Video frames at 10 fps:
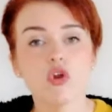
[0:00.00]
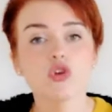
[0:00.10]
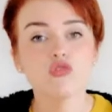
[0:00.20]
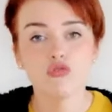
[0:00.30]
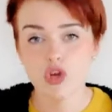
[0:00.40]

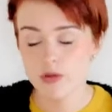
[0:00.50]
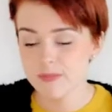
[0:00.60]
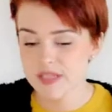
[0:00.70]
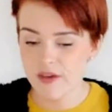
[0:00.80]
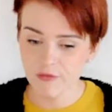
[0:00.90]

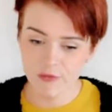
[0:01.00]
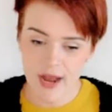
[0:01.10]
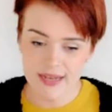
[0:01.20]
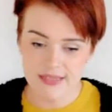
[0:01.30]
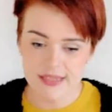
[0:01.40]
groom's
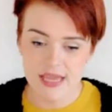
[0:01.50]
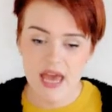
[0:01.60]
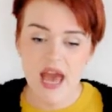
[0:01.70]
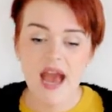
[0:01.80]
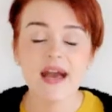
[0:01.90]
friends,
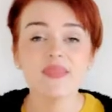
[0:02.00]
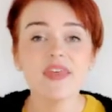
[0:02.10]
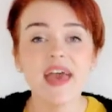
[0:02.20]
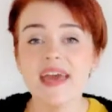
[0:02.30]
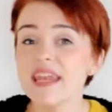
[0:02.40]
and
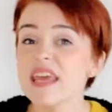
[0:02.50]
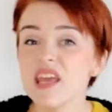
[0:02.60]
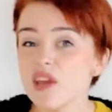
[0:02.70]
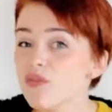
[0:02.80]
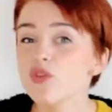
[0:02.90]
then
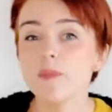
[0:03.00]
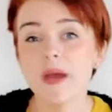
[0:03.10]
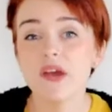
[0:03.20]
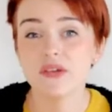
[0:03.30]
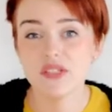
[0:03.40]
if your
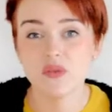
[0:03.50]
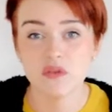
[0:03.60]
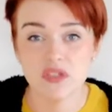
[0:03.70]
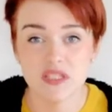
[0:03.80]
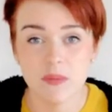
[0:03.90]
parents are
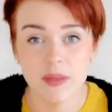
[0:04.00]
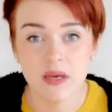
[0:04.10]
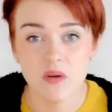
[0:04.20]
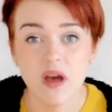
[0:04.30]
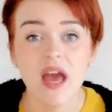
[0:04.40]
footing the
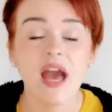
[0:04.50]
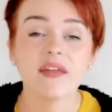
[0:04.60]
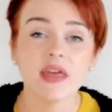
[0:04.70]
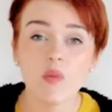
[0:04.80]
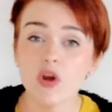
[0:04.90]
bill
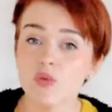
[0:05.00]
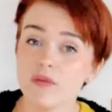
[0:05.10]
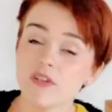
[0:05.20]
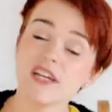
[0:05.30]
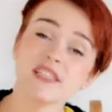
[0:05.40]
and they want to
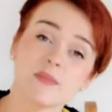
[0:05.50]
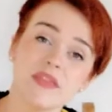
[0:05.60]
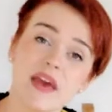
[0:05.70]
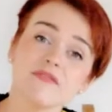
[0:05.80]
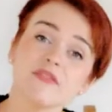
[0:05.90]
invite some of
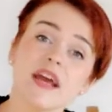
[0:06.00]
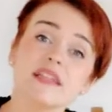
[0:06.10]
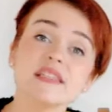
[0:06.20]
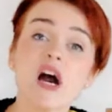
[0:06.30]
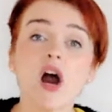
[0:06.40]
their
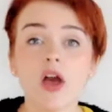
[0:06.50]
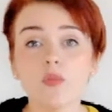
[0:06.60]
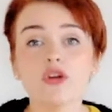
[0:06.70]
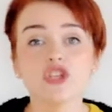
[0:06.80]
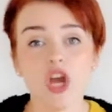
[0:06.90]
friends, I
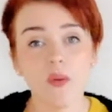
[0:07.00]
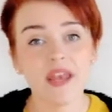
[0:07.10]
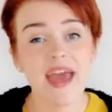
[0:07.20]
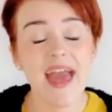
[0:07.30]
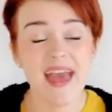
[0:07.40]
would go
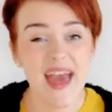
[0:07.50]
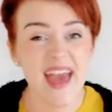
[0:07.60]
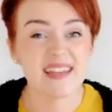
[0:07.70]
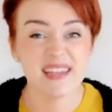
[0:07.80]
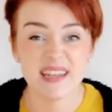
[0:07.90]

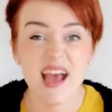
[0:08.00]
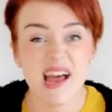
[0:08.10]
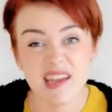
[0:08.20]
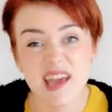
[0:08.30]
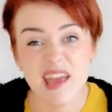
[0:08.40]
ahead and
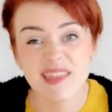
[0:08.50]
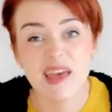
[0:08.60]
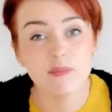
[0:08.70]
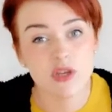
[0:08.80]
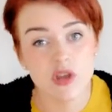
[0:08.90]
allocate
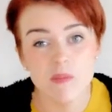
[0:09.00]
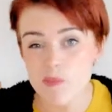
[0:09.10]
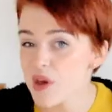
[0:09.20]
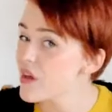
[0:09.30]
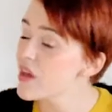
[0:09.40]
them a
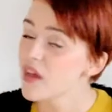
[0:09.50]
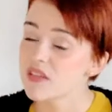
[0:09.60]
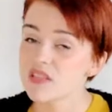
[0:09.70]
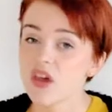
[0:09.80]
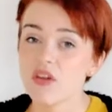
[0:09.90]
number.
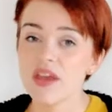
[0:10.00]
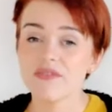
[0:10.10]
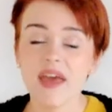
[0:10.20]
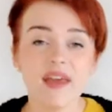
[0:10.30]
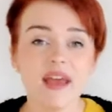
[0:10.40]
So if
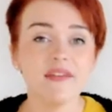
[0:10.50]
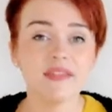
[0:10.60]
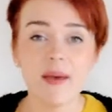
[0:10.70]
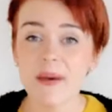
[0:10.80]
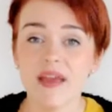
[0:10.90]

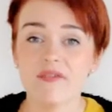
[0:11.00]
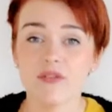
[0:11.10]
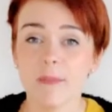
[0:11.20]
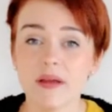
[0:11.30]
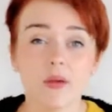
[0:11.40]
they're paying for
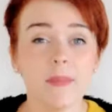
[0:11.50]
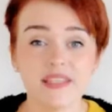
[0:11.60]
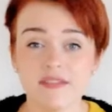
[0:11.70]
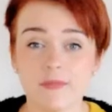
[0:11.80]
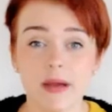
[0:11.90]
a
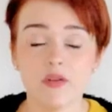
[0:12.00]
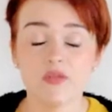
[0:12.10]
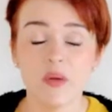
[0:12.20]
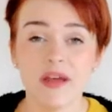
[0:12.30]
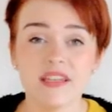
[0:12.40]
massive amount of
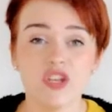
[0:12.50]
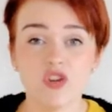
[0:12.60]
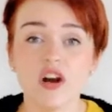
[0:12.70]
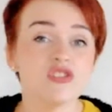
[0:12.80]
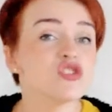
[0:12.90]
their wedding, you
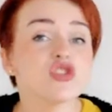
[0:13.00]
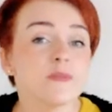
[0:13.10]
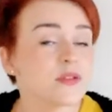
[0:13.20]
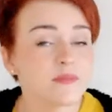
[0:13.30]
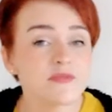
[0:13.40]
can't
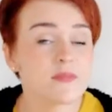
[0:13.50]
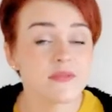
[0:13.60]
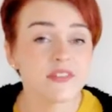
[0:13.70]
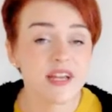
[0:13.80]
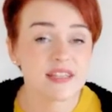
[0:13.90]
stop them from
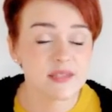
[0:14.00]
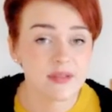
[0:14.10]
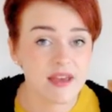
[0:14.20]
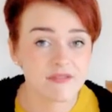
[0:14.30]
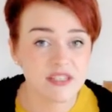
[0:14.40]
inviting some of
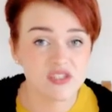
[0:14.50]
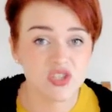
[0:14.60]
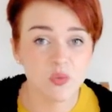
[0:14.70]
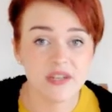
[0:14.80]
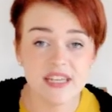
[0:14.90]
their friends to
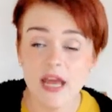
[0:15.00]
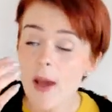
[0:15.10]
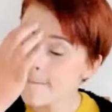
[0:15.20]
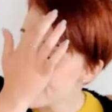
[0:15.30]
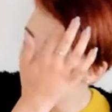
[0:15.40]
your wedding.
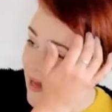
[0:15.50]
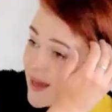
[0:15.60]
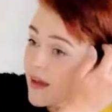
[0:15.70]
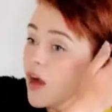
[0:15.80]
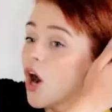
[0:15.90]

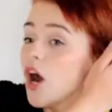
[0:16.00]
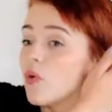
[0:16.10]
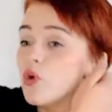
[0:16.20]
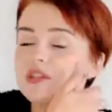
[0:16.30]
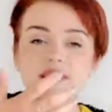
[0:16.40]
But I
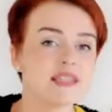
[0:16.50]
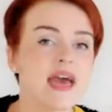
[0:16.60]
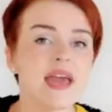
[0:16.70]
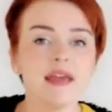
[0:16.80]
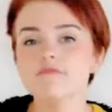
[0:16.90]
would
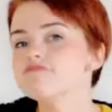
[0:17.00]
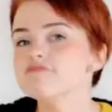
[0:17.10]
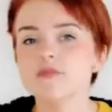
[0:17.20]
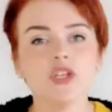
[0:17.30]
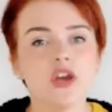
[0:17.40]
say,
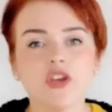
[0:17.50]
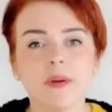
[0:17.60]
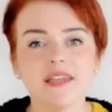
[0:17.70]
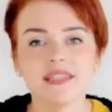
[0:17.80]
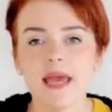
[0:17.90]
you know, you
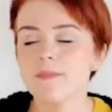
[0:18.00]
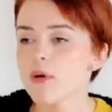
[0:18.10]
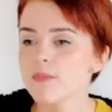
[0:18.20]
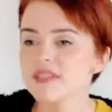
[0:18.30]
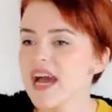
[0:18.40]
might say,
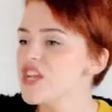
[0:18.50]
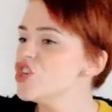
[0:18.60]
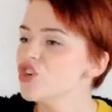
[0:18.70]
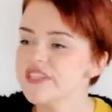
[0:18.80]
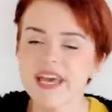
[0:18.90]
Mum, Dad,
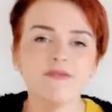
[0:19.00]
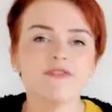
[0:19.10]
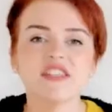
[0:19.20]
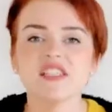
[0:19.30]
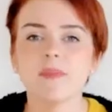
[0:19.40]
you've got 10
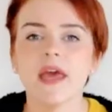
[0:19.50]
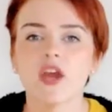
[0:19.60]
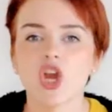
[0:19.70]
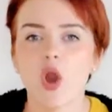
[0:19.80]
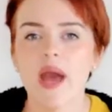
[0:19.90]
friends to
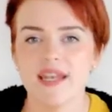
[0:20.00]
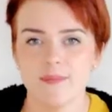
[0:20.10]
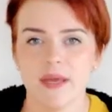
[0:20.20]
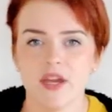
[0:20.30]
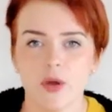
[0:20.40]
pick, go ahead and
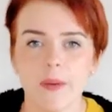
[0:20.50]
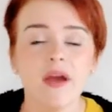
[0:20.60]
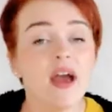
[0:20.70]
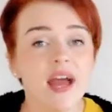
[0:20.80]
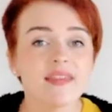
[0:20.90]
pick them.
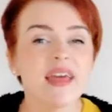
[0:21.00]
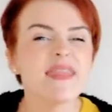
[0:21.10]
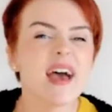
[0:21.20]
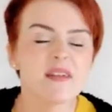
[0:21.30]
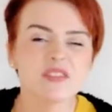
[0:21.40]
And then
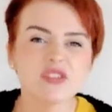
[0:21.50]
that